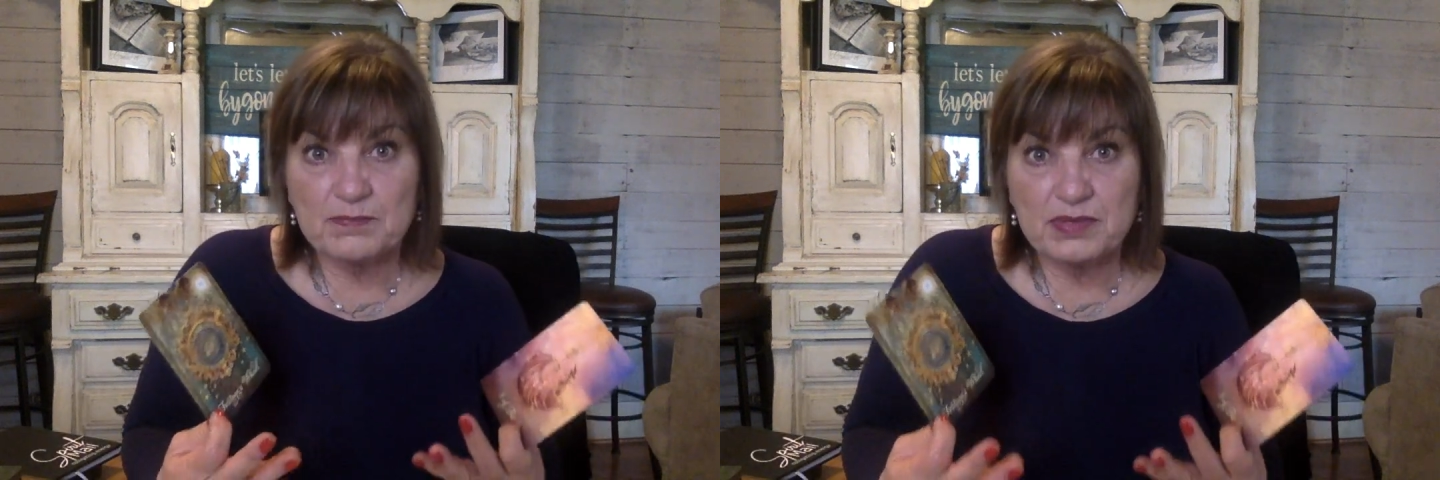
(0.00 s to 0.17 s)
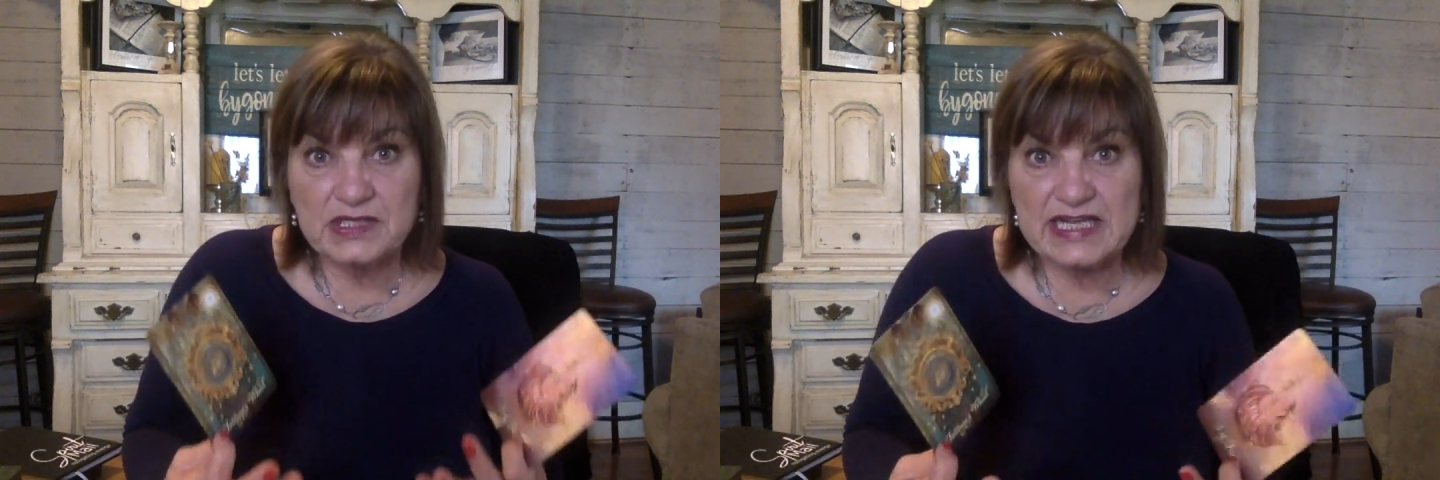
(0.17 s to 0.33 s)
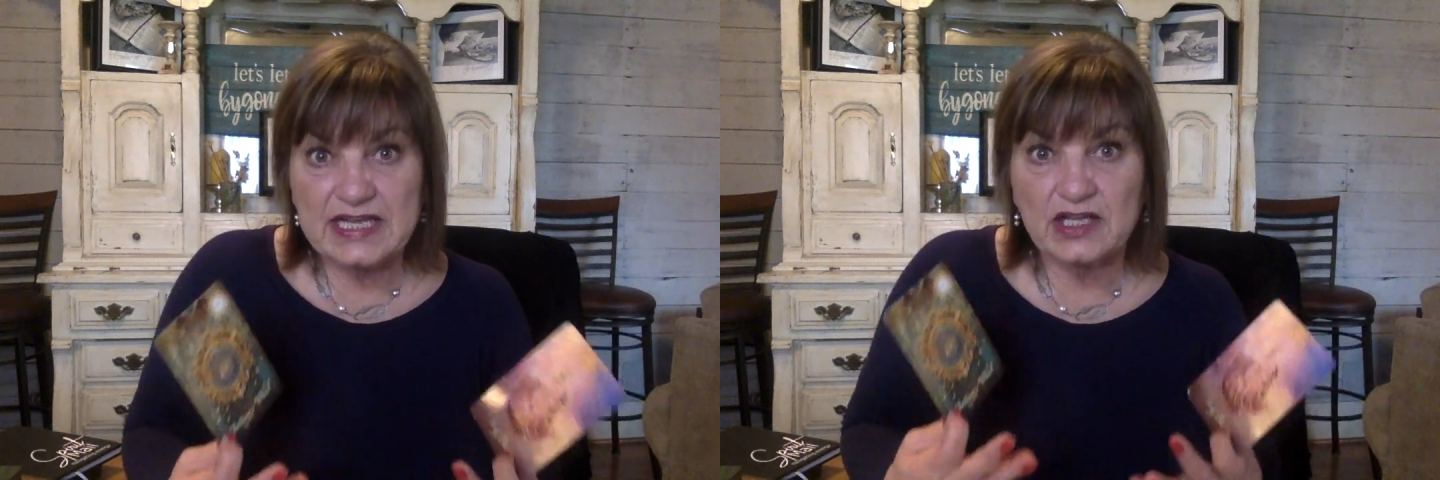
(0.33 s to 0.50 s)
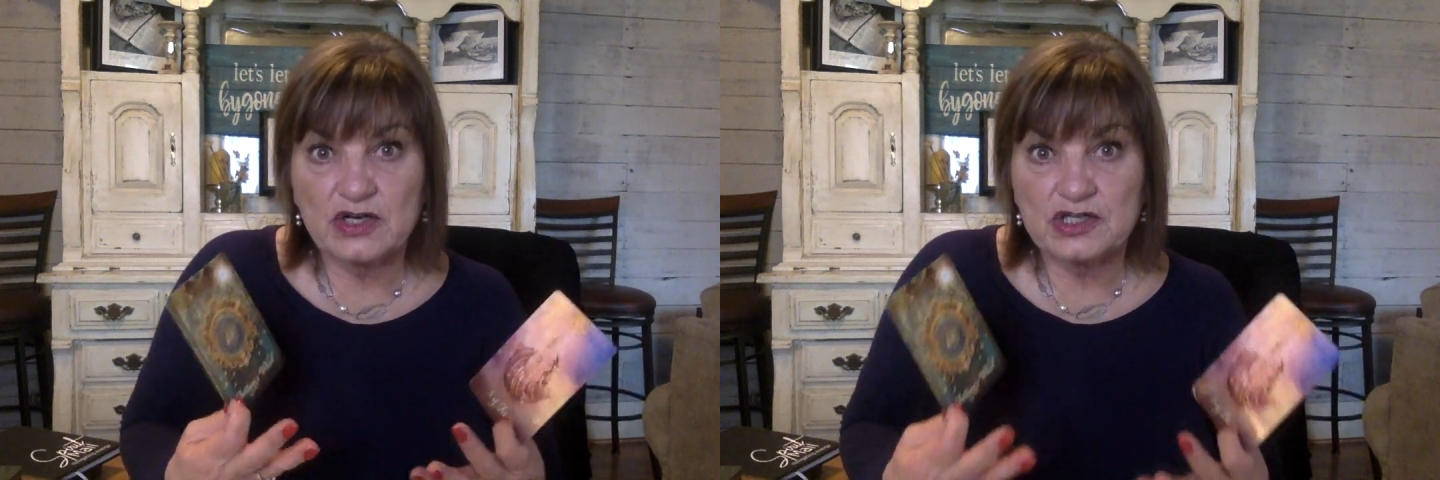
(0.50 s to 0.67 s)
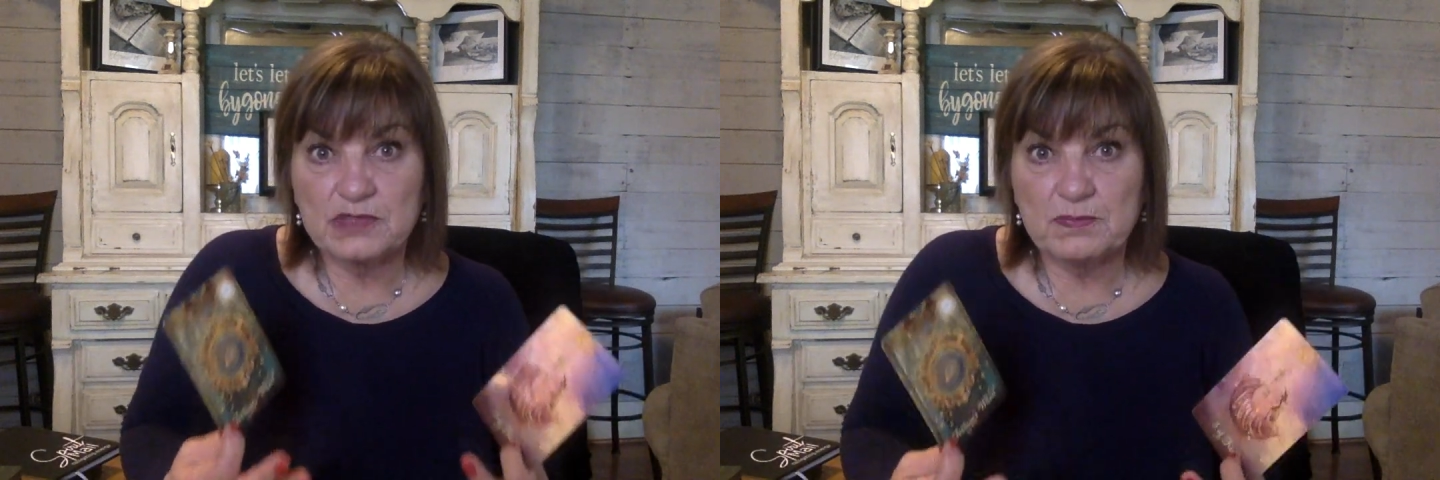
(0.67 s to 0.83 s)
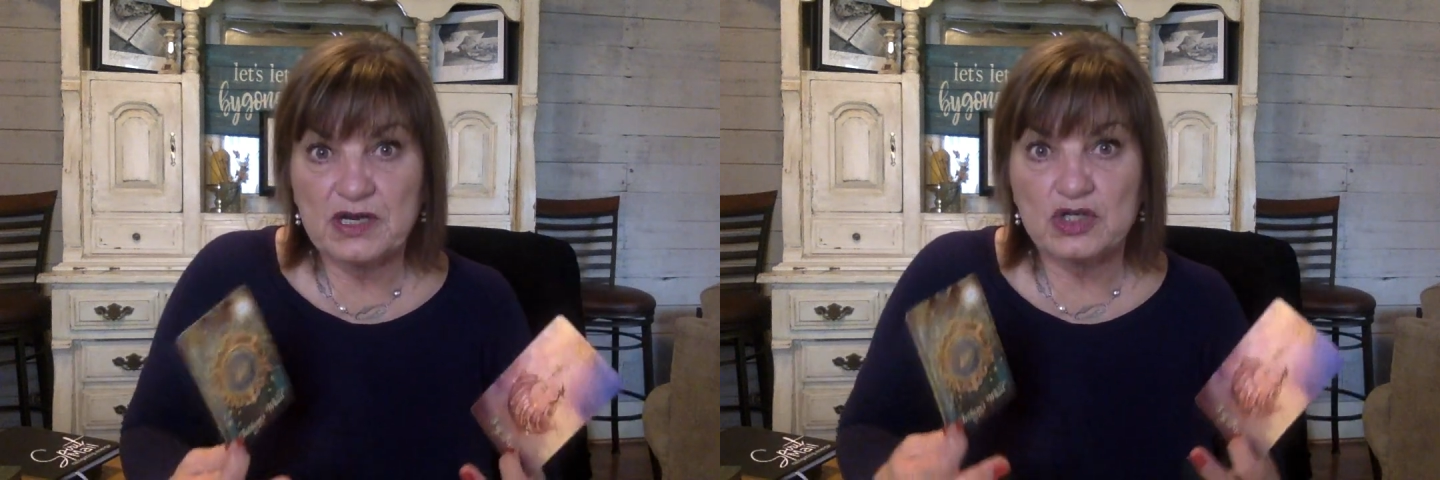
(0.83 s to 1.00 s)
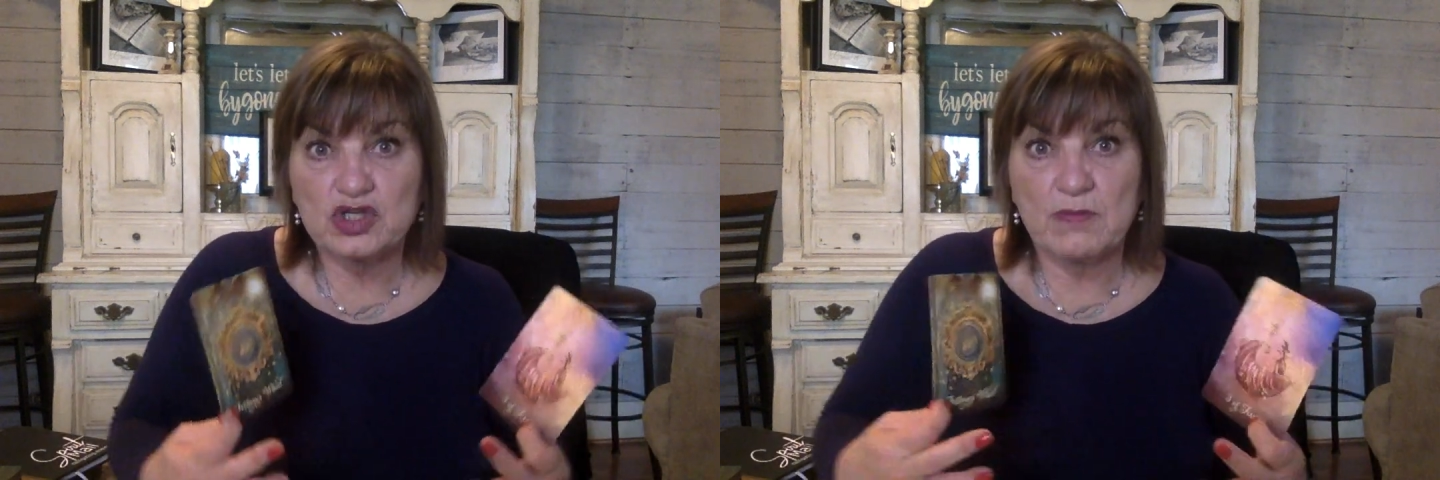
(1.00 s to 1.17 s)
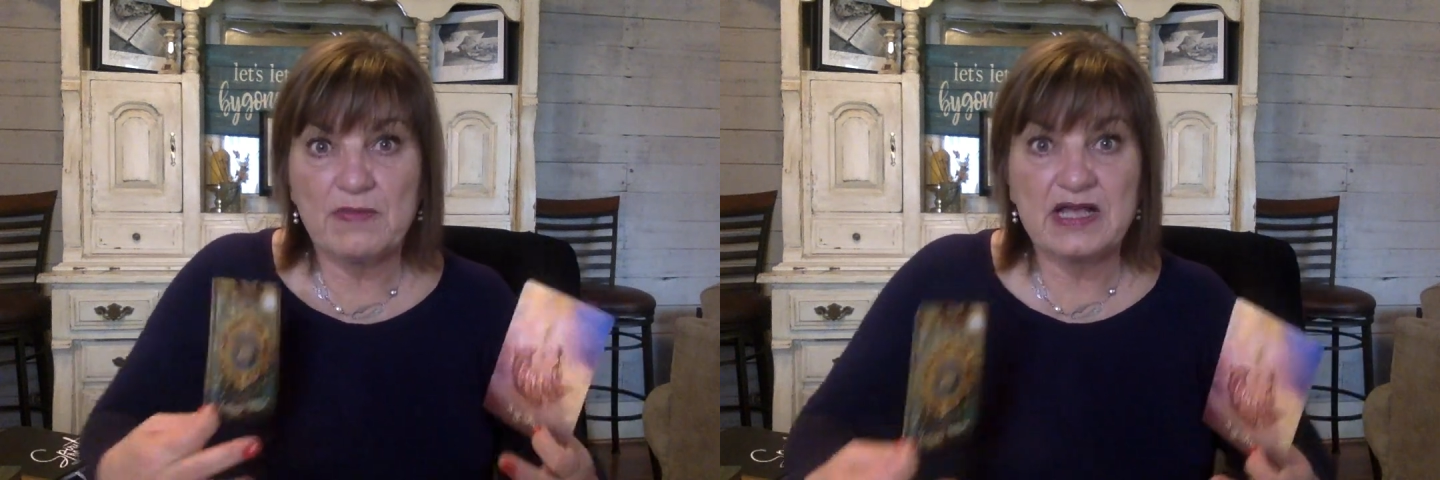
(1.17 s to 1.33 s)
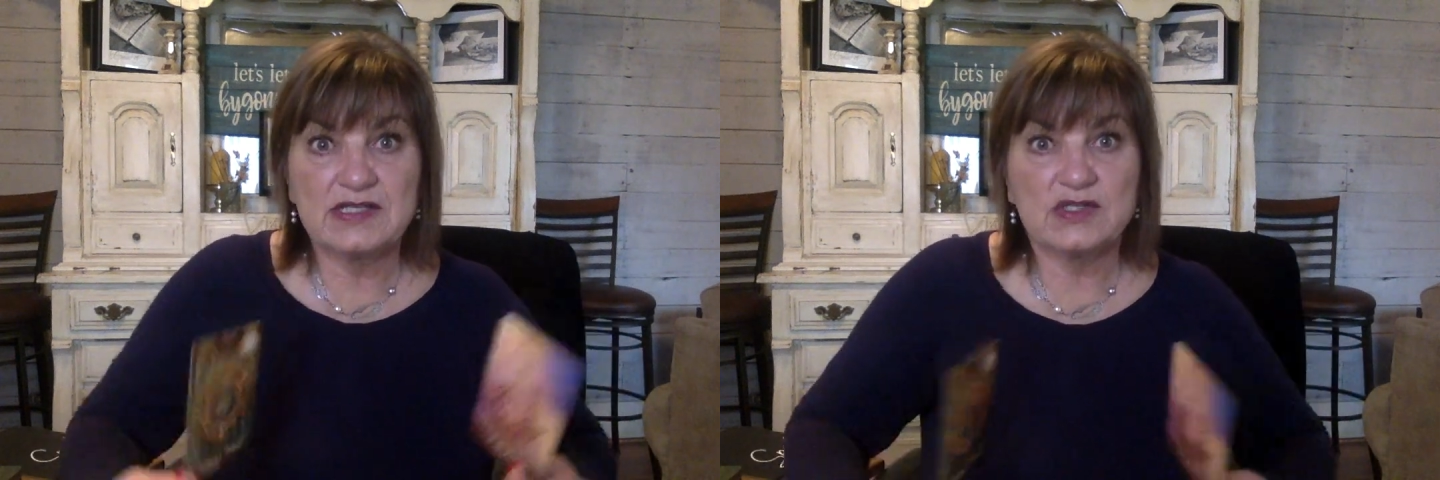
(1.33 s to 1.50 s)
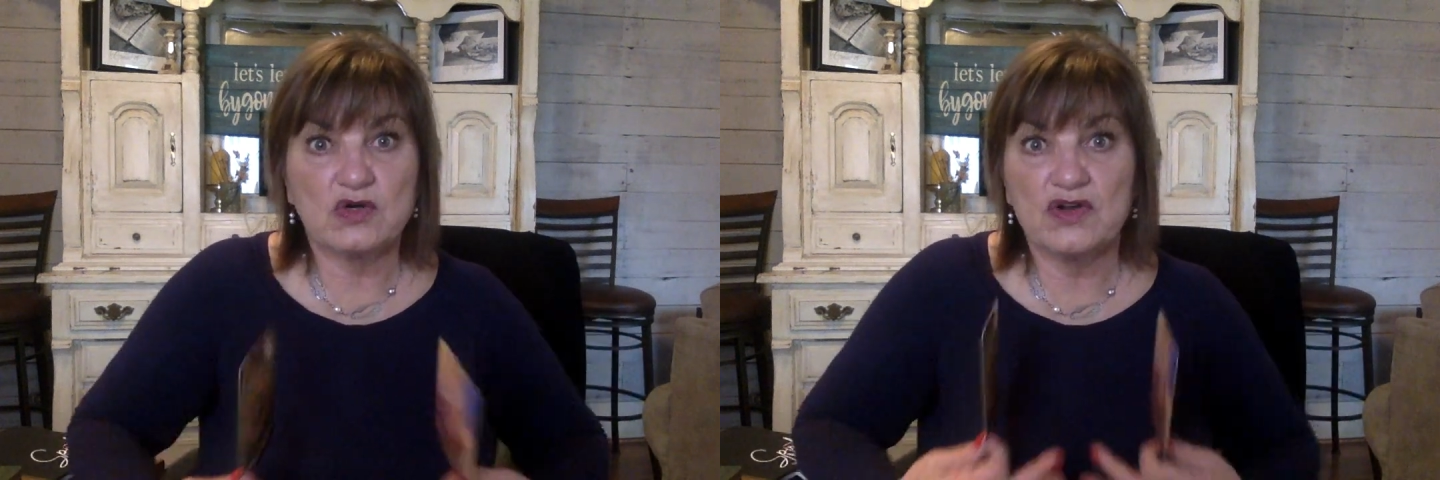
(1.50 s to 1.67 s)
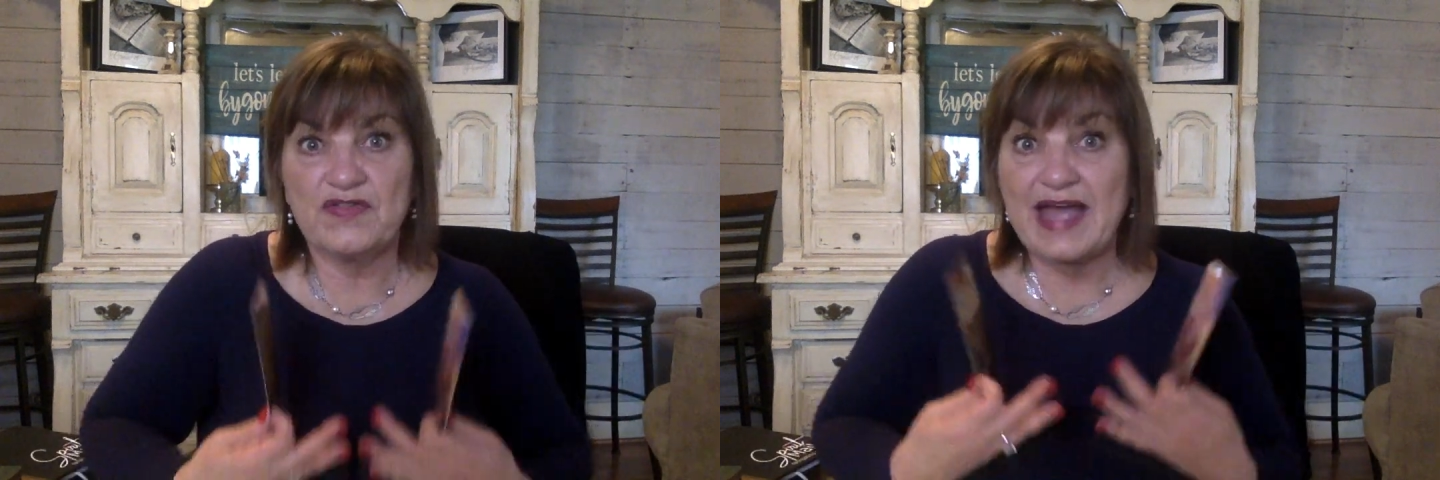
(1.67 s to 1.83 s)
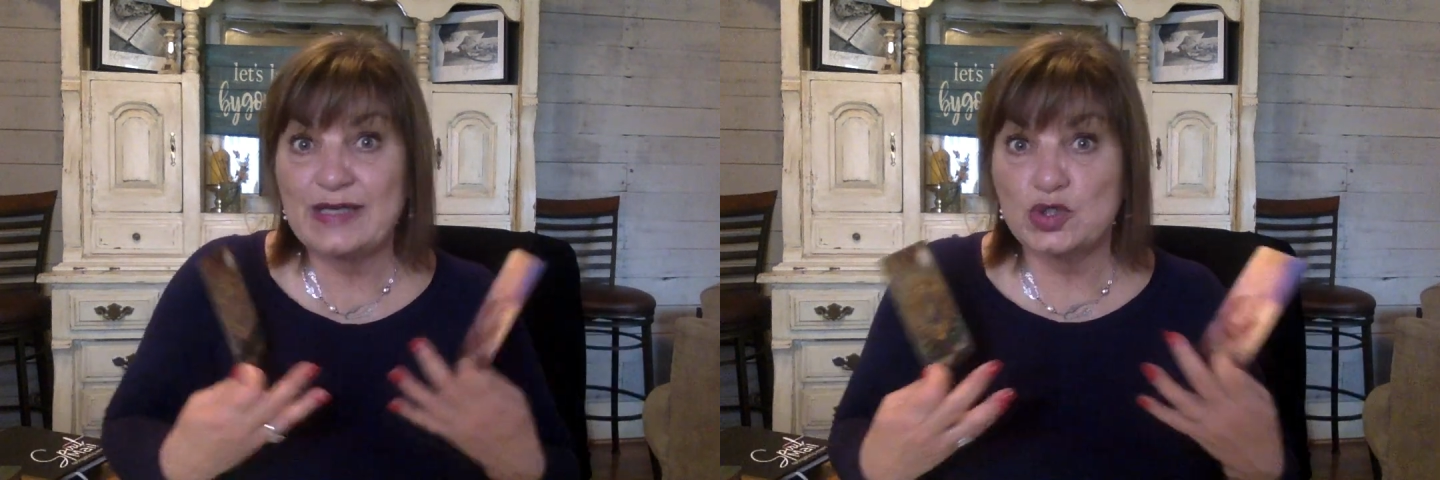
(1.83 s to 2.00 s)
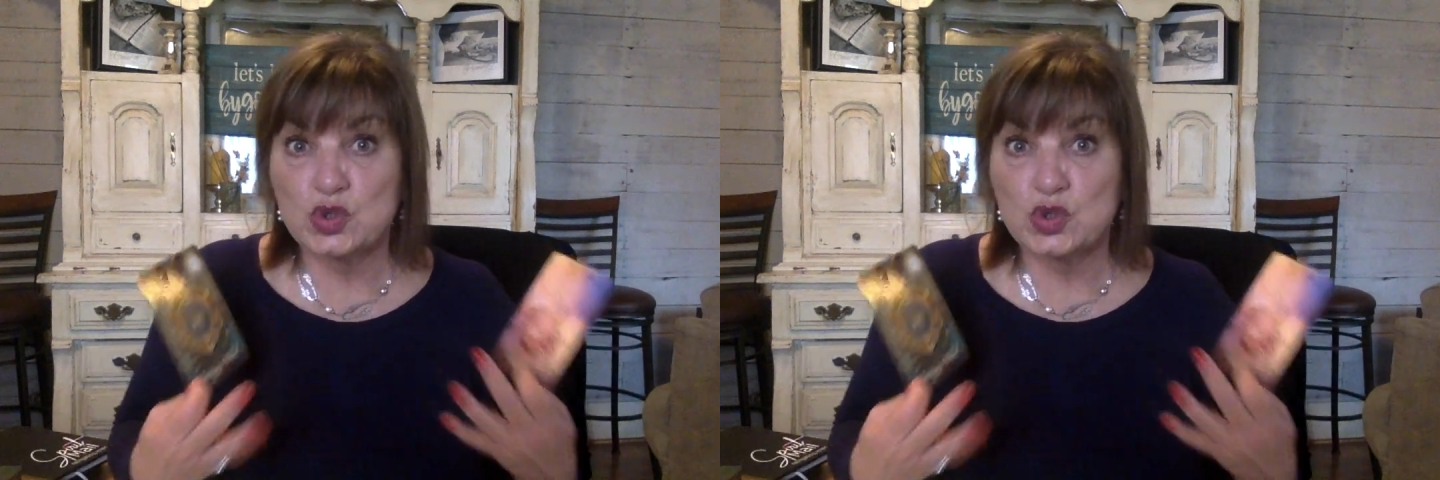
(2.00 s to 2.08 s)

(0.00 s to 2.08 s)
particular spiritual muscle or that